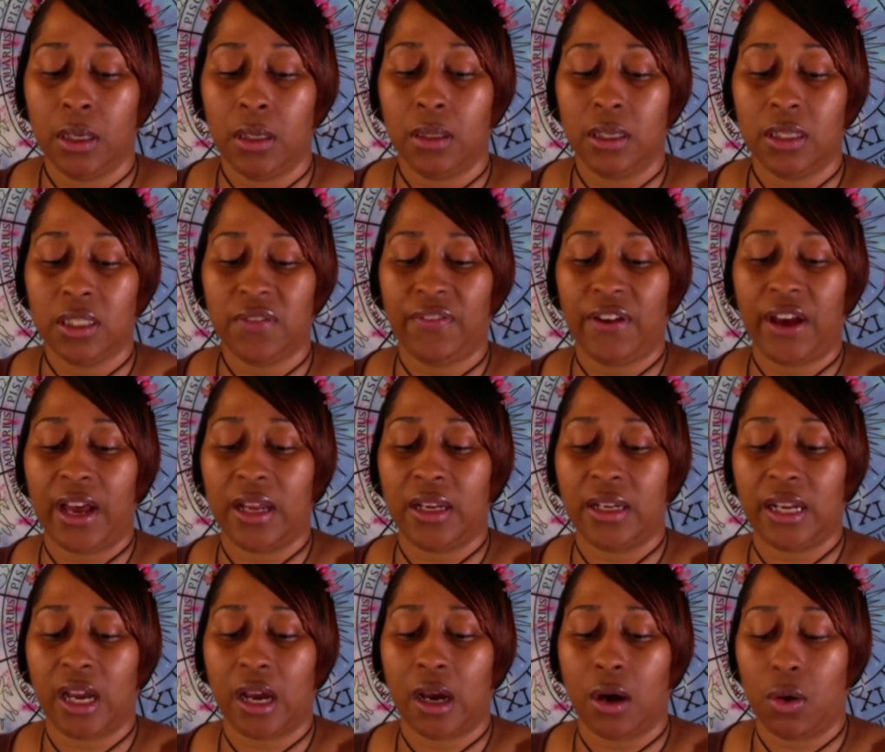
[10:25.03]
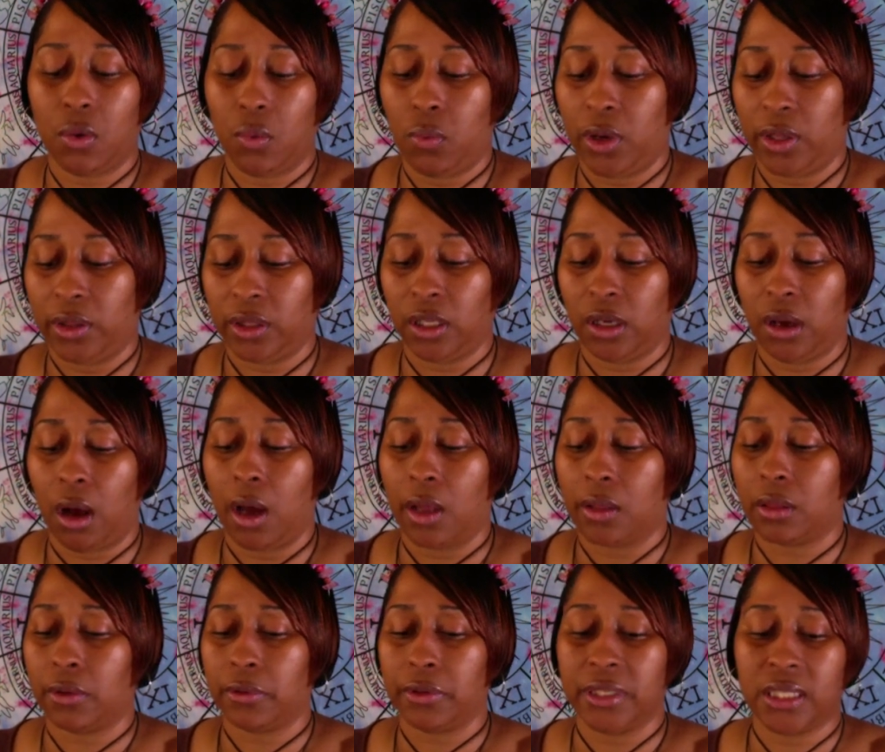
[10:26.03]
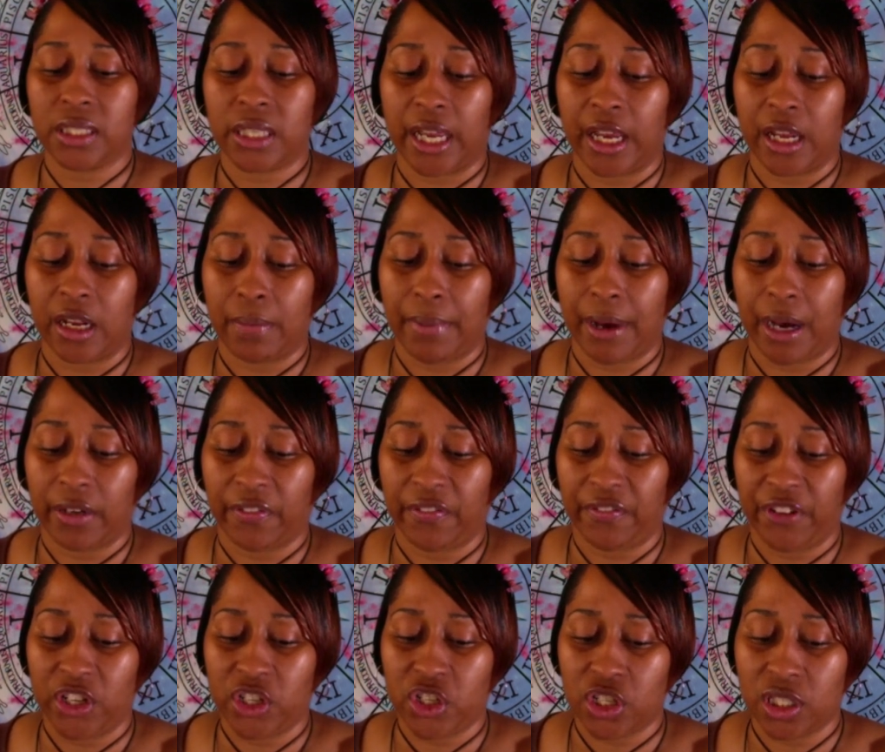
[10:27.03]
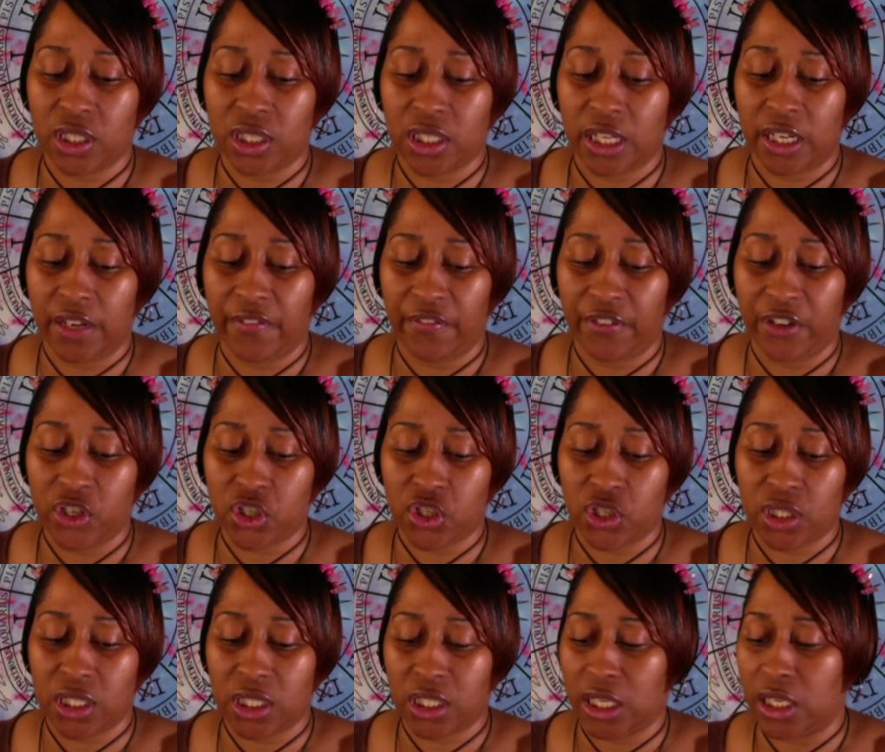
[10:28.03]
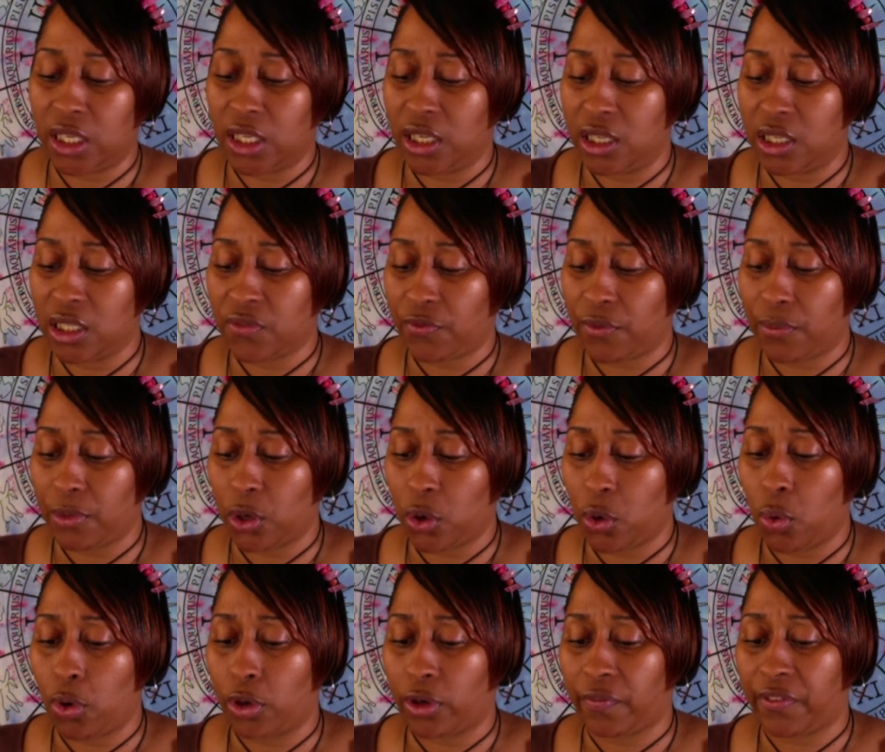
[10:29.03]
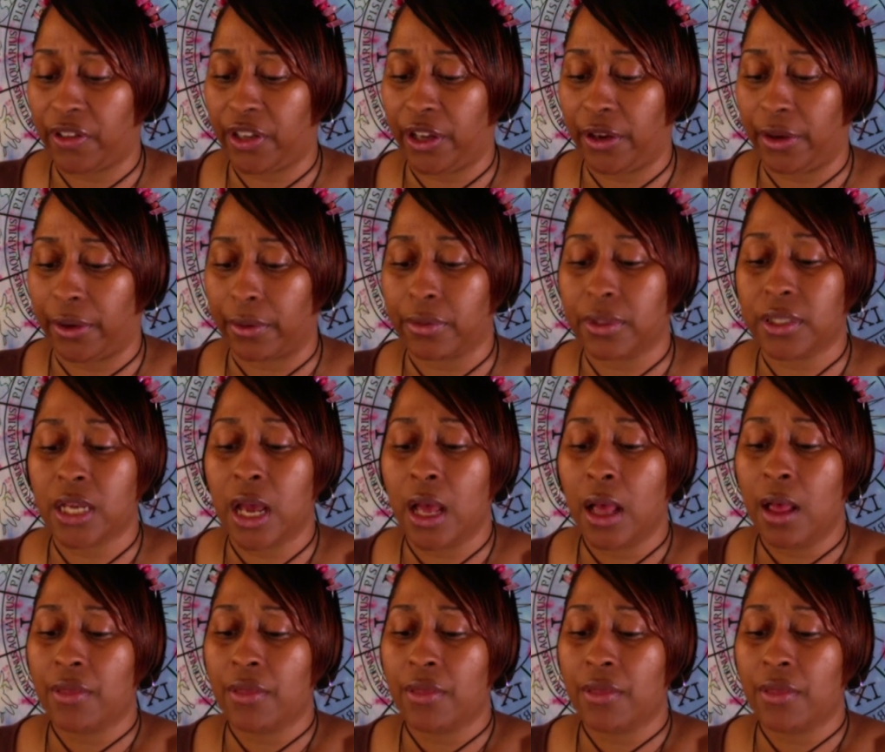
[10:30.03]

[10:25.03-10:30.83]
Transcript: Let's find out what the author is saying about efficiency. Efficiency is from the Court of Gears.